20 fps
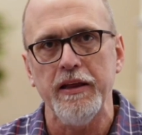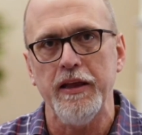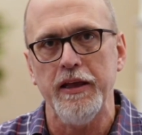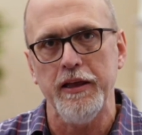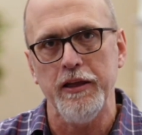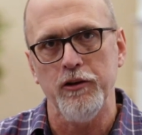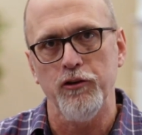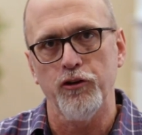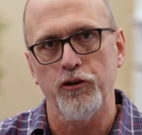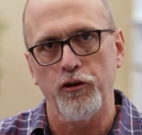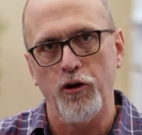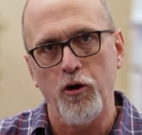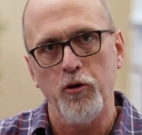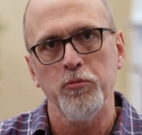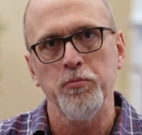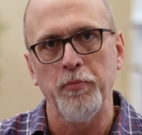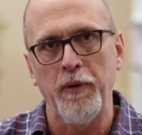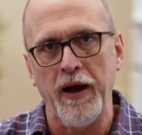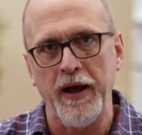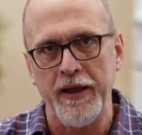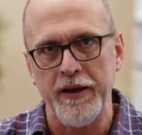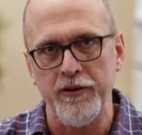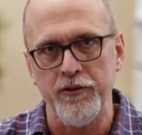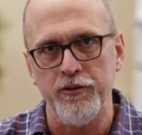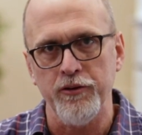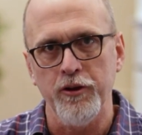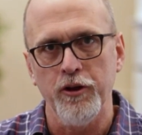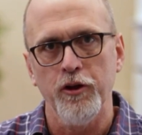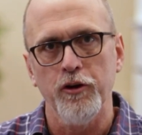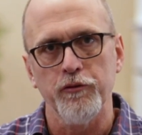in your own
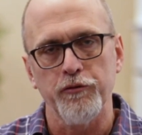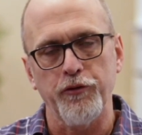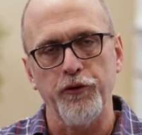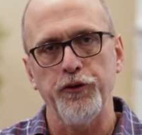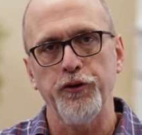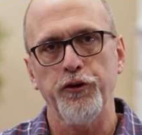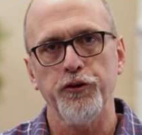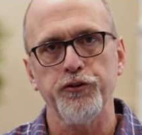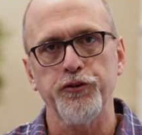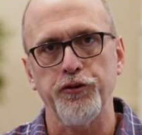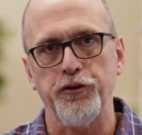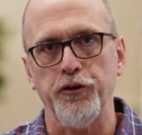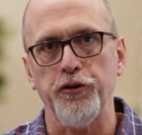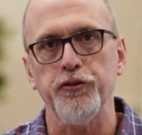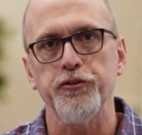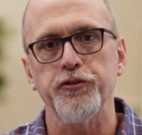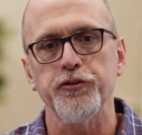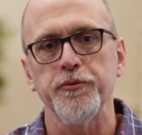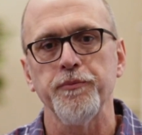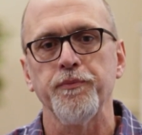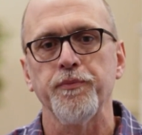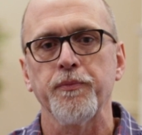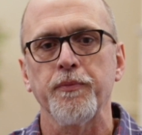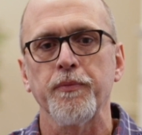mind for your church.